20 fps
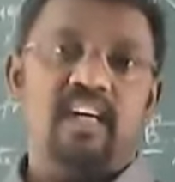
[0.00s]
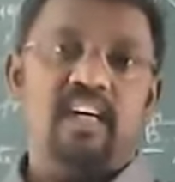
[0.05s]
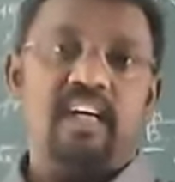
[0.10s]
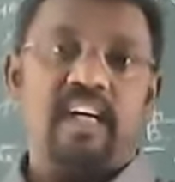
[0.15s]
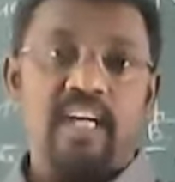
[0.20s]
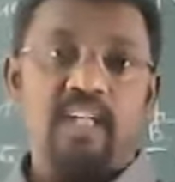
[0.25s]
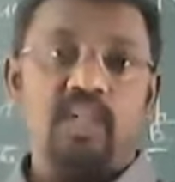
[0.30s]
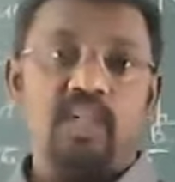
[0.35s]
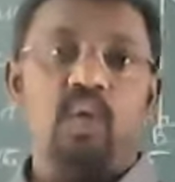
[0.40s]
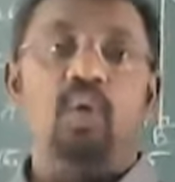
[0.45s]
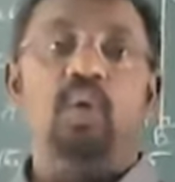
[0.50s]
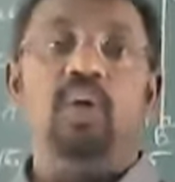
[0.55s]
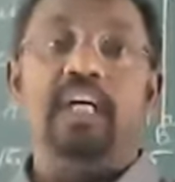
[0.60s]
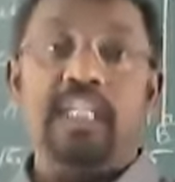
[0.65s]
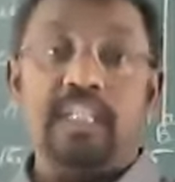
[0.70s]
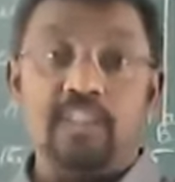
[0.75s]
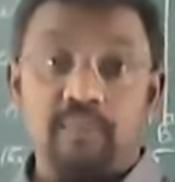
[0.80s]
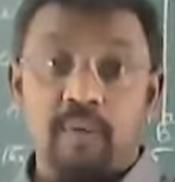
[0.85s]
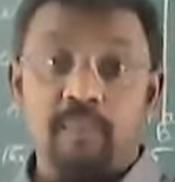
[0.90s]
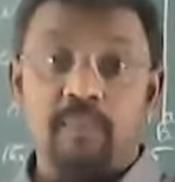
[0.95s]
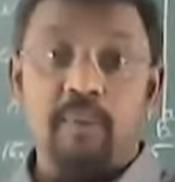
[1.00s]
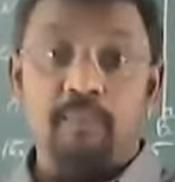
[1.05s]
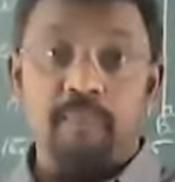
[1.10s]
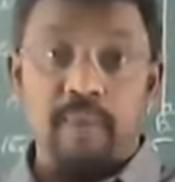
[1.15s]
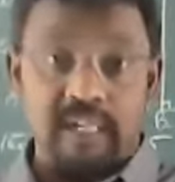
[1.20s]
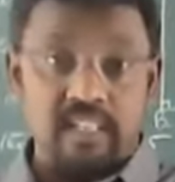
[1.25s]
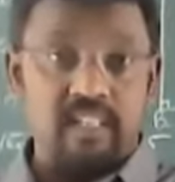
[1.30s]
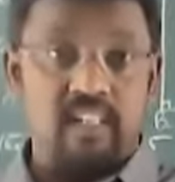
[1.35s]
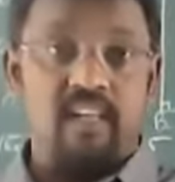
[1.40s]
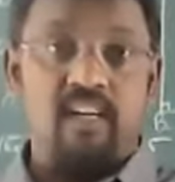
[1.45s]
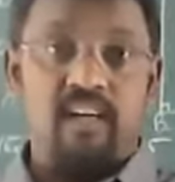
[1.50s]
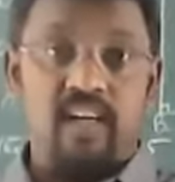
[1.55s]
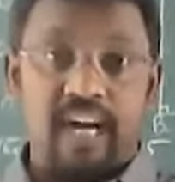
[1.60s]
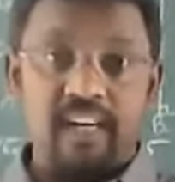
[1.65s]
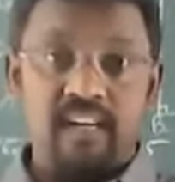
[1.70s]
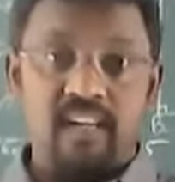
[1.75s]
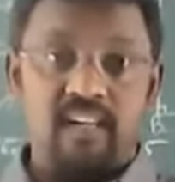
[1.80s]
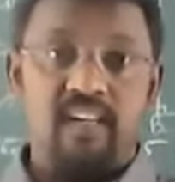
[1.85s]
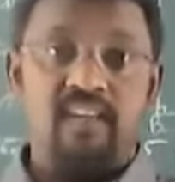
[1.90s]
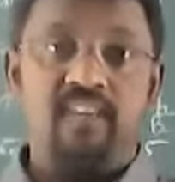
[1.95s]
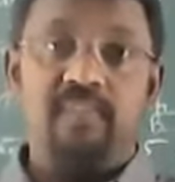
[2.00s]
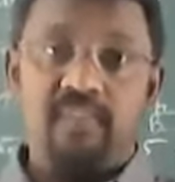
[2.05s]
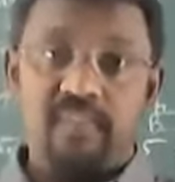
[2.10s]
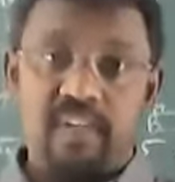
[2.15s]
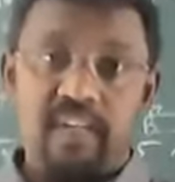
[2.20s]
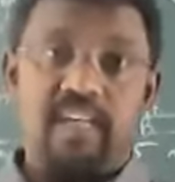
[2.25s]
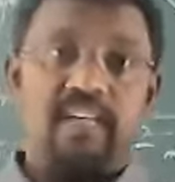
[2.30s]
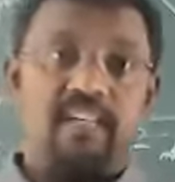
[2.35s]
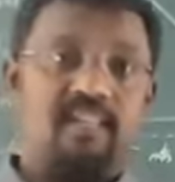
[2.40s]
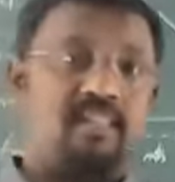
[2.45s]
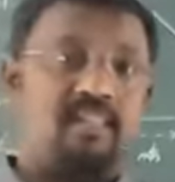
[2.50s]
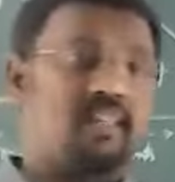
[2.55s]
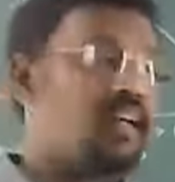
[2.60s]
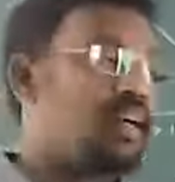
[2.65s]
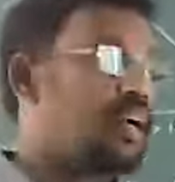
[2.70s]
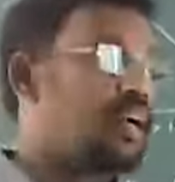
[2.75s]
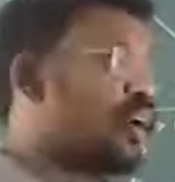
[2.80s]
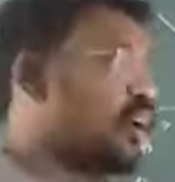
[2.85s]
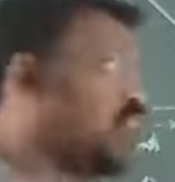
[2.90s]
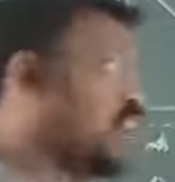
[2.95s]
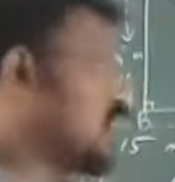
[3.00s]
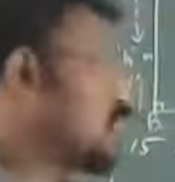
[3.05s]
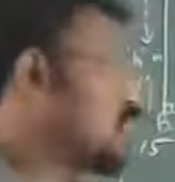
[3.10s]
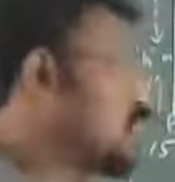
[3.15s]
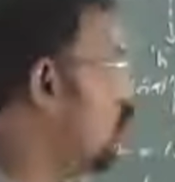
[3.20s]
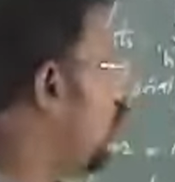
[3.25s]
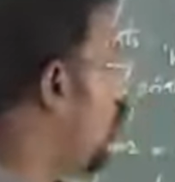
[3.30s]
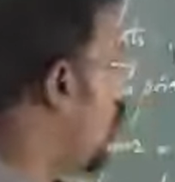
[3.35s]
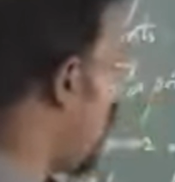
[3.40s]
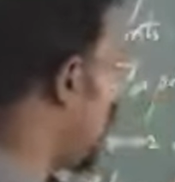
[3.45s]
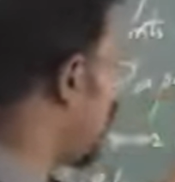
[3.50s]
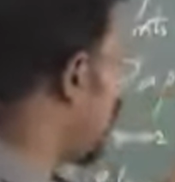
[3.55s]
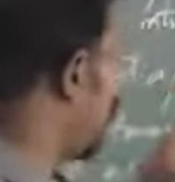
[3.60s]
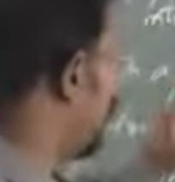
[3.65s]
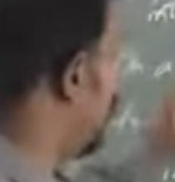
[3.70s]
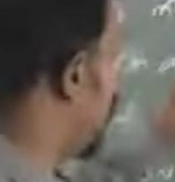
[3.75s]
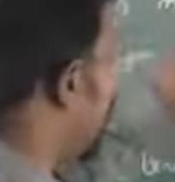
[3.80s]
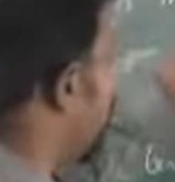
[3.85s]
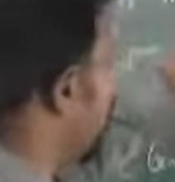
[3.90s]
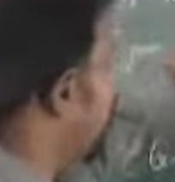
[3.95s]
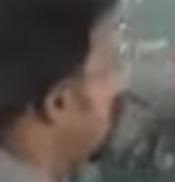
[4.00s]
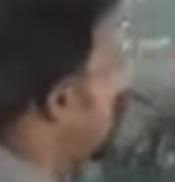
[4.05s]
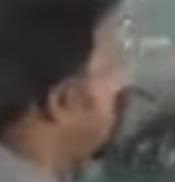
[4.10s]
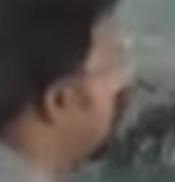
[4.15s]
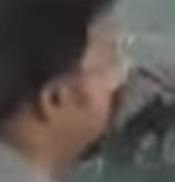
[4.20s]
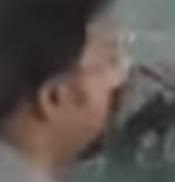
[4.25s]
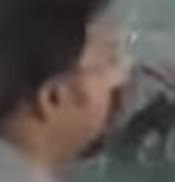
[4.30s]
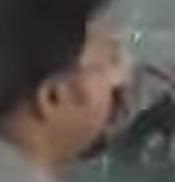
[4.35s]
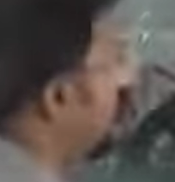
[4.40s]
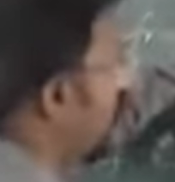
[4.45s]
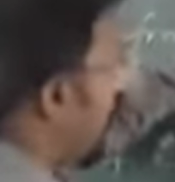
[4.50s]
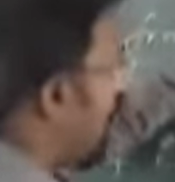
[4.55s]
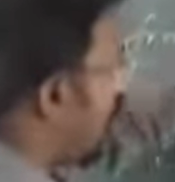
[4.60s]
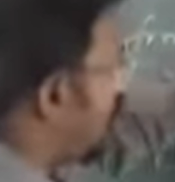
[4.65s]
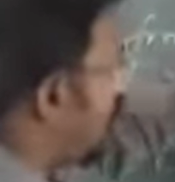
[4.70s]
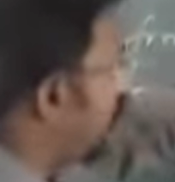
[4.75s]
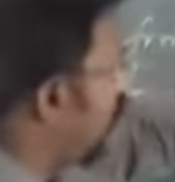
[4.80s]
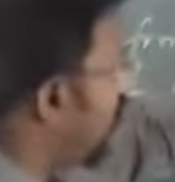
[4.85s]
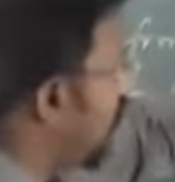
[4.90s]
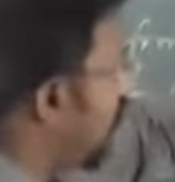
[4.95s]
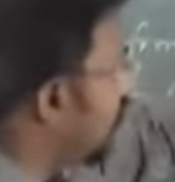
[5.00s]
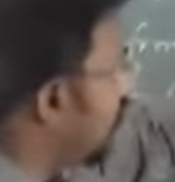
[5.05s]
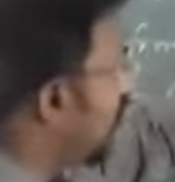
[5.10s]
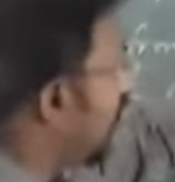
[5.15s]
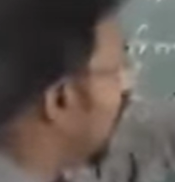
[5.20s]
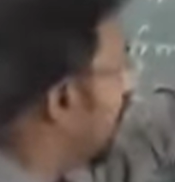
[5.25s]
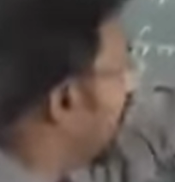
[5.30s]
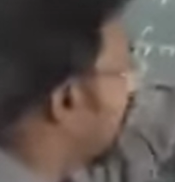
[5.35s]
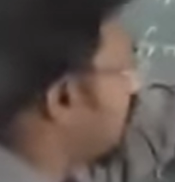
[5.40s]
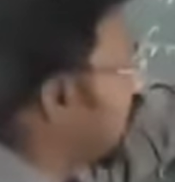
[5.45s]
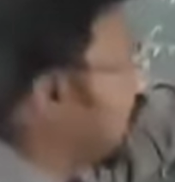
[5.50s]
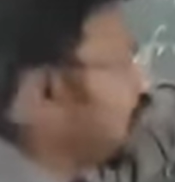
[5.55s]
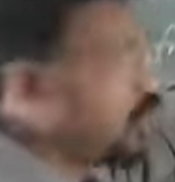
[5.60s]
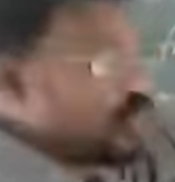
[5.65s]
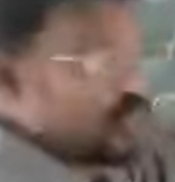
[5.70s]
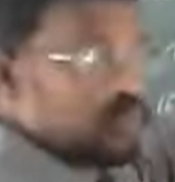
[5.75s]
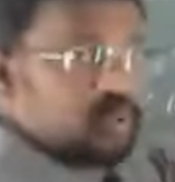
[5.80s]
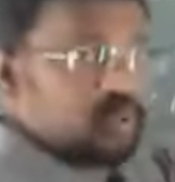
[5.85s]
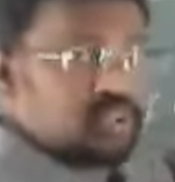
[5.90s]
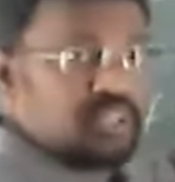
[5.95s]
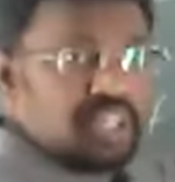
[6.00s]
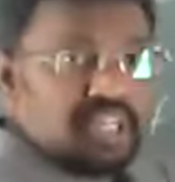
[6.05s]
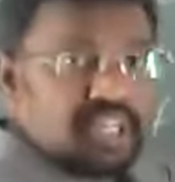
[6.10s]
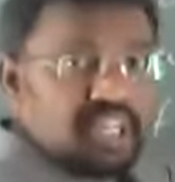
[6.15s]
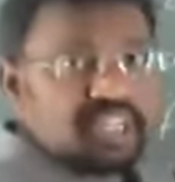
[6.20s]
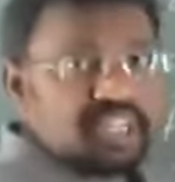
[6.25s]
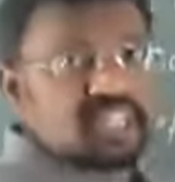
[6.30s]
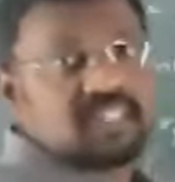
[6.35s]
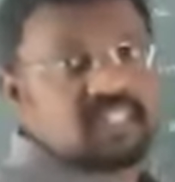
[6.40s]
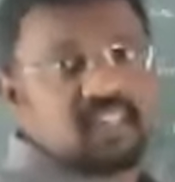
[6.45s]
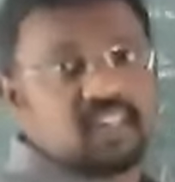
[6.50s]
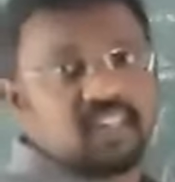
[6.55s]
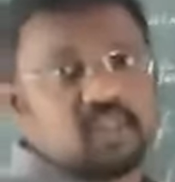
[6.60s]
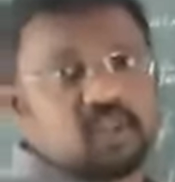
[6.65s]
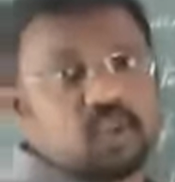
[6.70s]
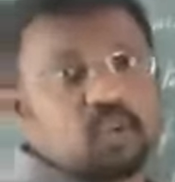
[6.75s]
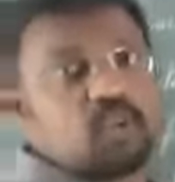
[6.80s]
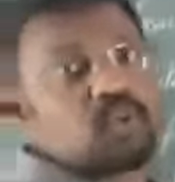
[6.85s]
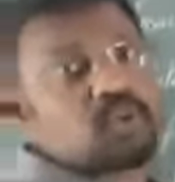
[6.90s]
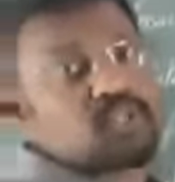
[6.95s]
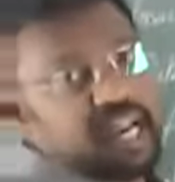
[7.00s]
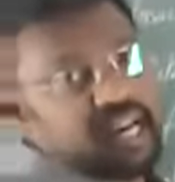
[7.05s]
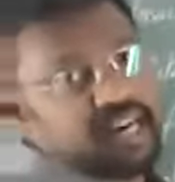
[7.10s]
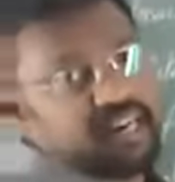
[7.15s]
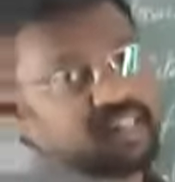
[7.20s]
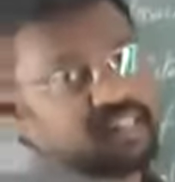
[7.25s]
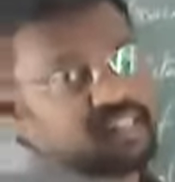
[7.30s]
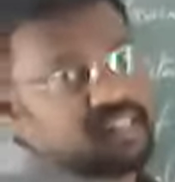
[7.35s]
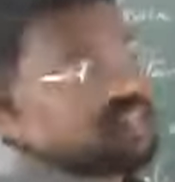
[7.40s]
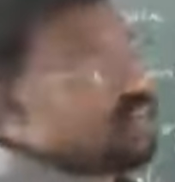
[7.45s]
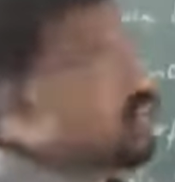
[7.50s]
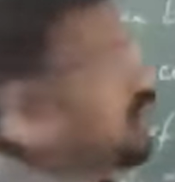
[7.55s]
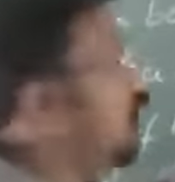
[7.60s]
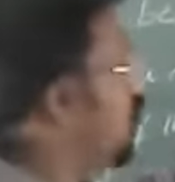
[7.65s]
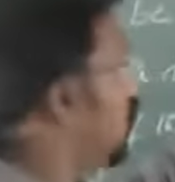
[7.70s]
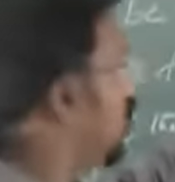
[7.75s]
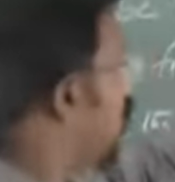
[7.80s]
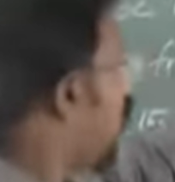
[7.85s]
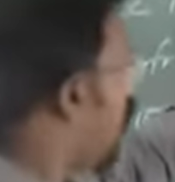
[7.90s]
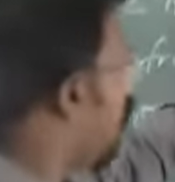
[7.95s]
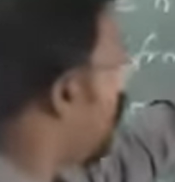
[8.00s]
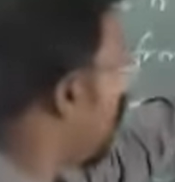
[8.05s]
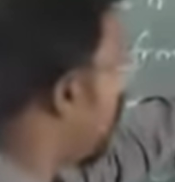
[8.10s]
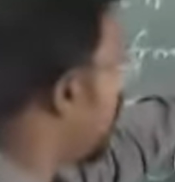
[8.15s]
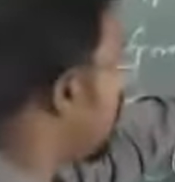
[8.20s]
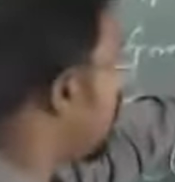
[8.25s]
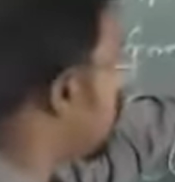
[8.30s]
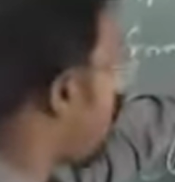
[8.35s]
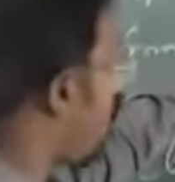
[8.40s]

ratio, it will be better, right? Yes. Yes. What ratio you have related to these two sides? One is